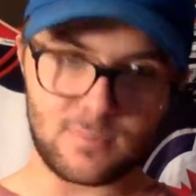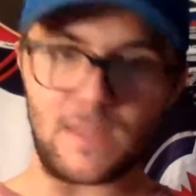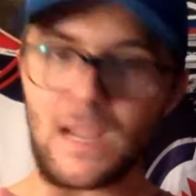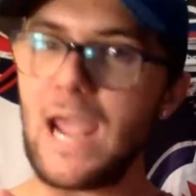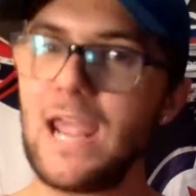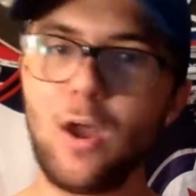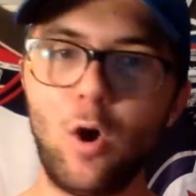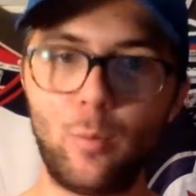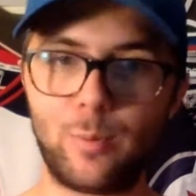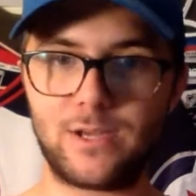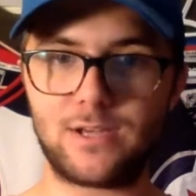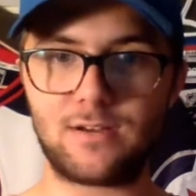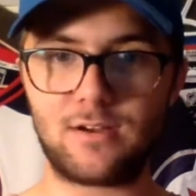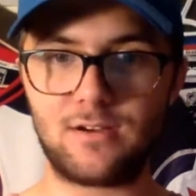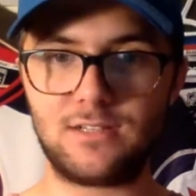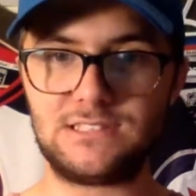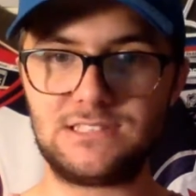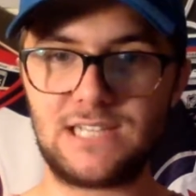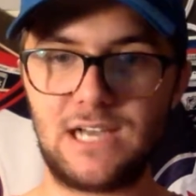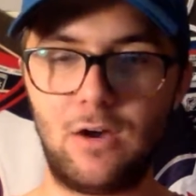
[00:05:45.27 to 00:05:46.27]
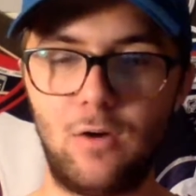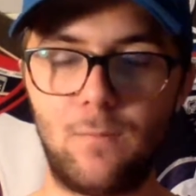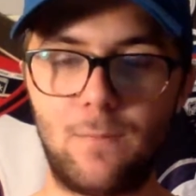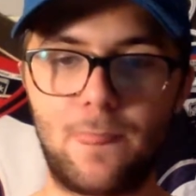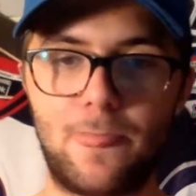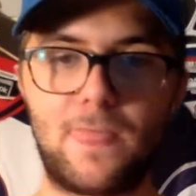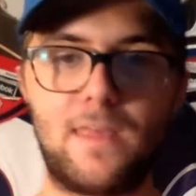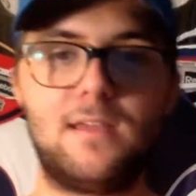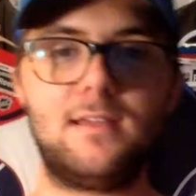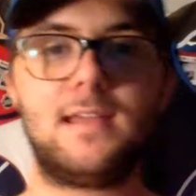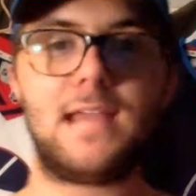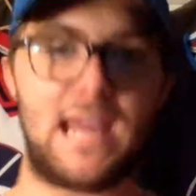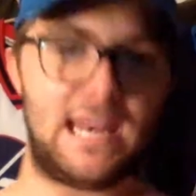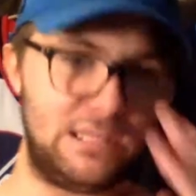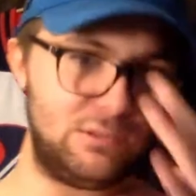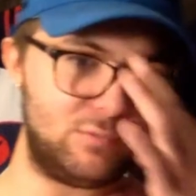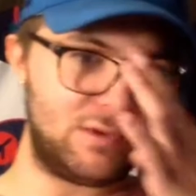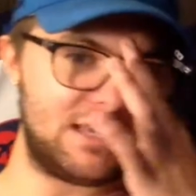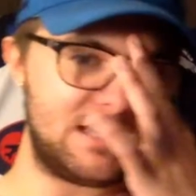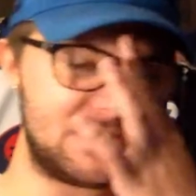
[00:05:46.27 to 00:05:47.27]
I hope he turns out.
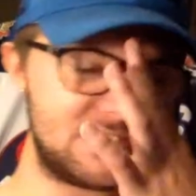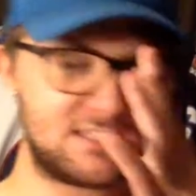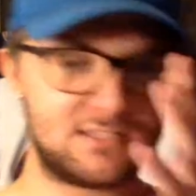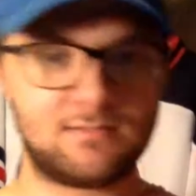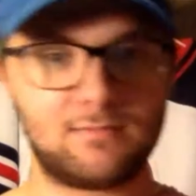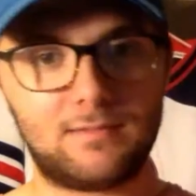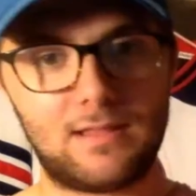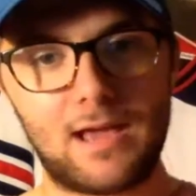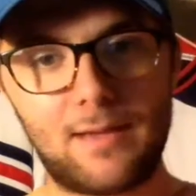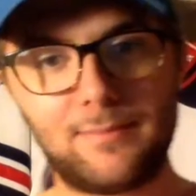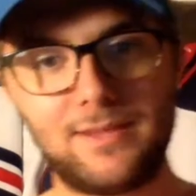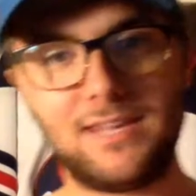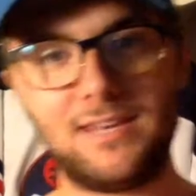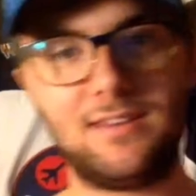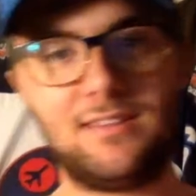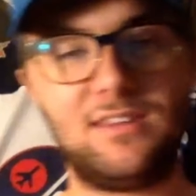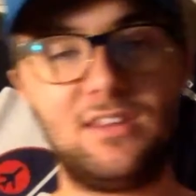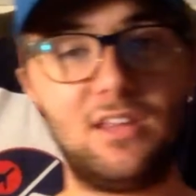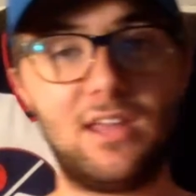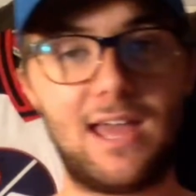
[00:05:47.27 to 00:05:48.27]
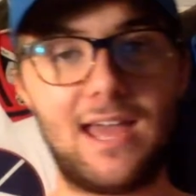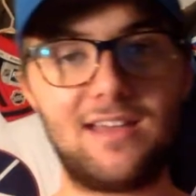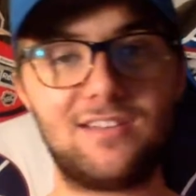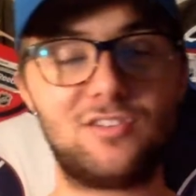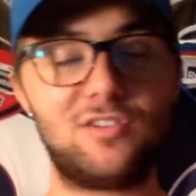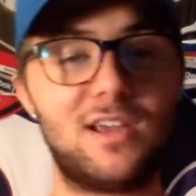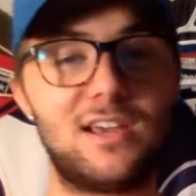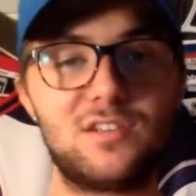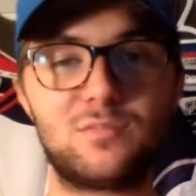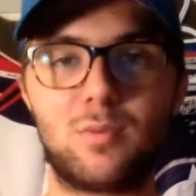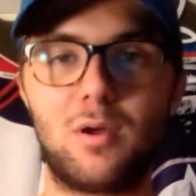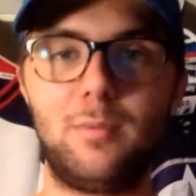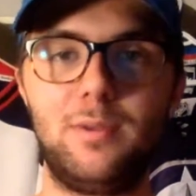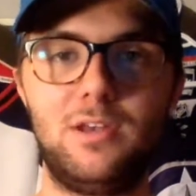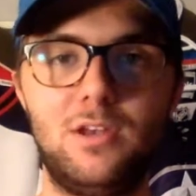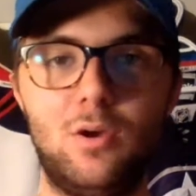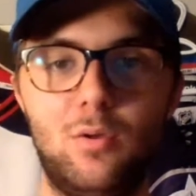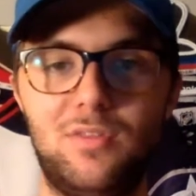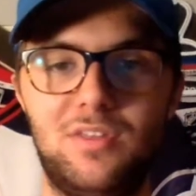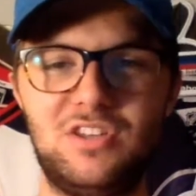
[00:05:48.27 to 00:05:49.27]
Anyways, I mean, as you guys probably
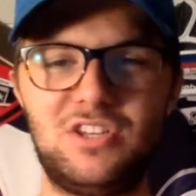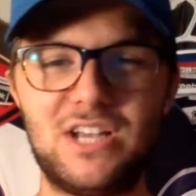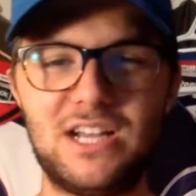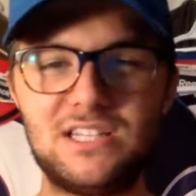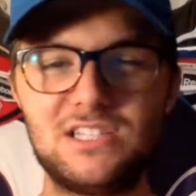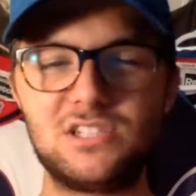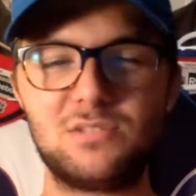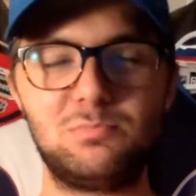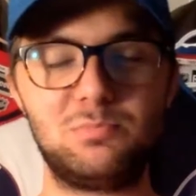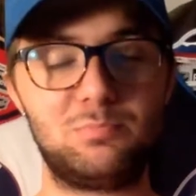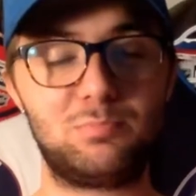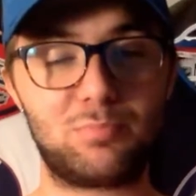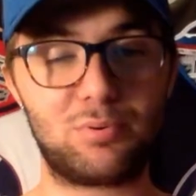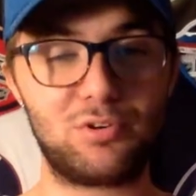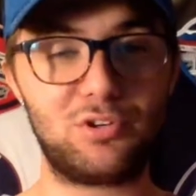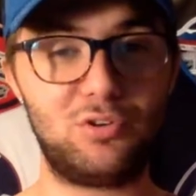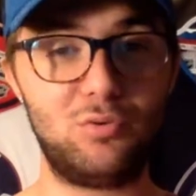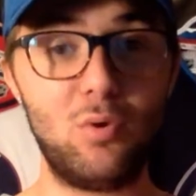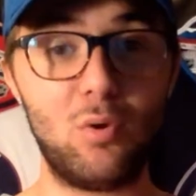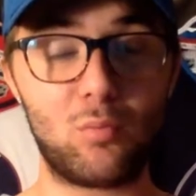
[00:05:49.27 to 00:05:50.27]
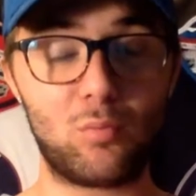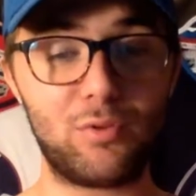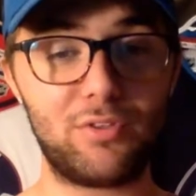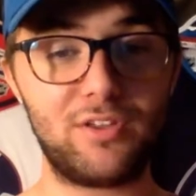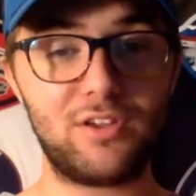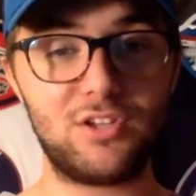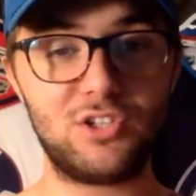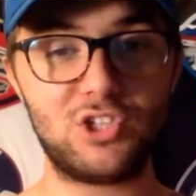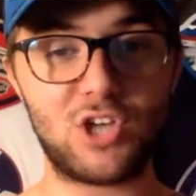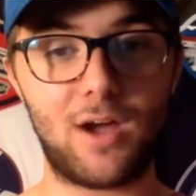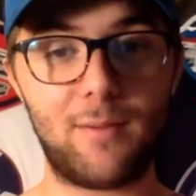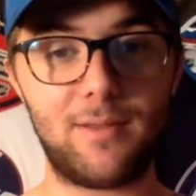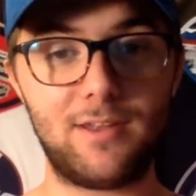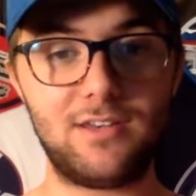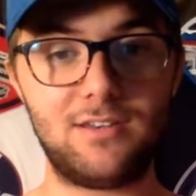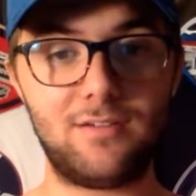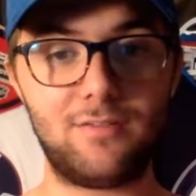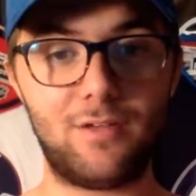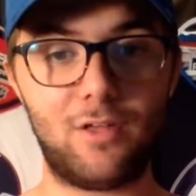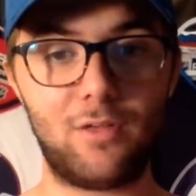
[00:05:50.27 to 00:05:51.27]
know, the Jets do a really good job at
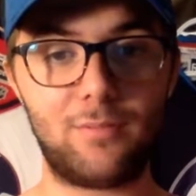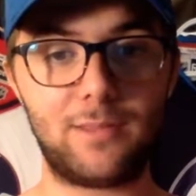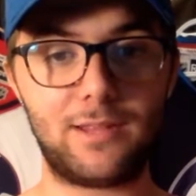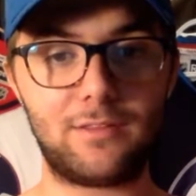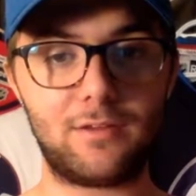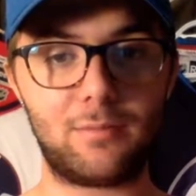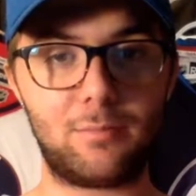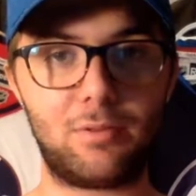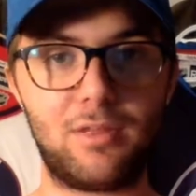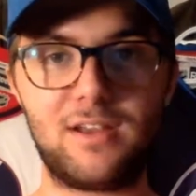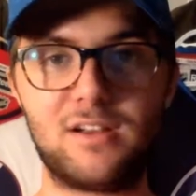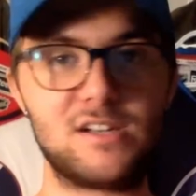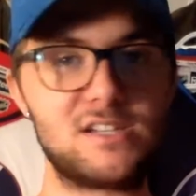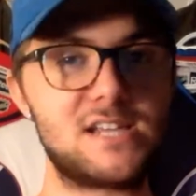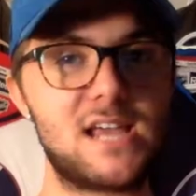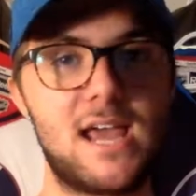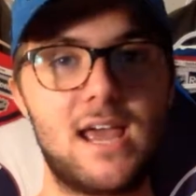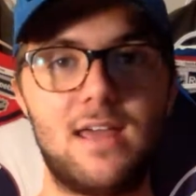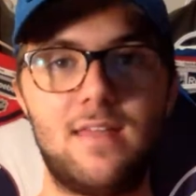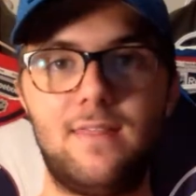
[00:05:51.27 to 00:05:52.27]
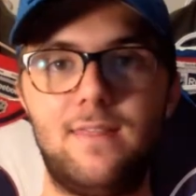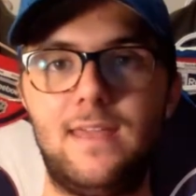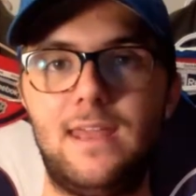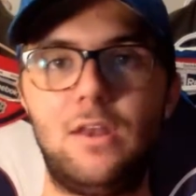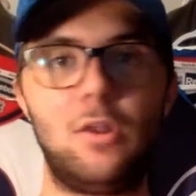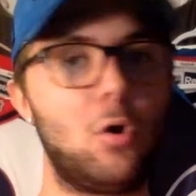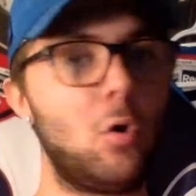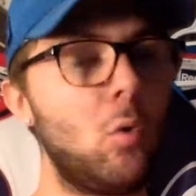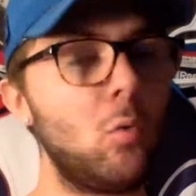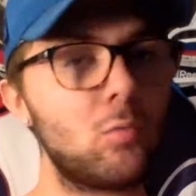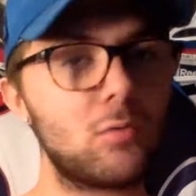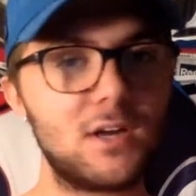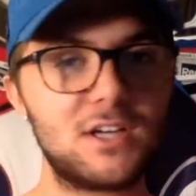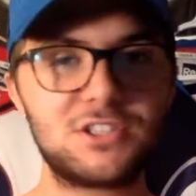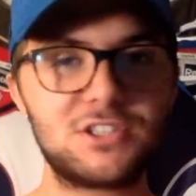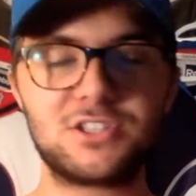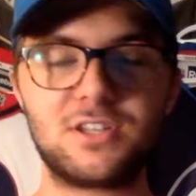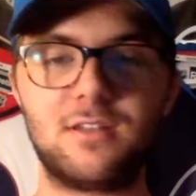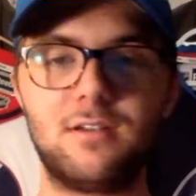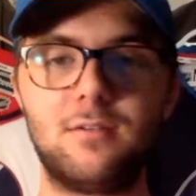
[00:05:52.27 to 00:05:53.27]
developing their players. They don't
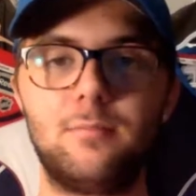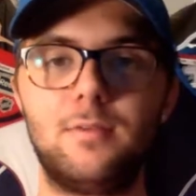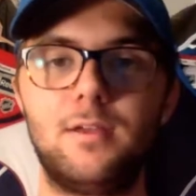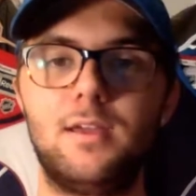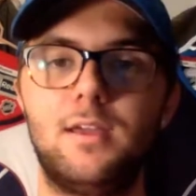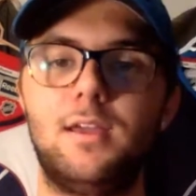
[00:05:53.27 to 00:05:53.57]
rush them.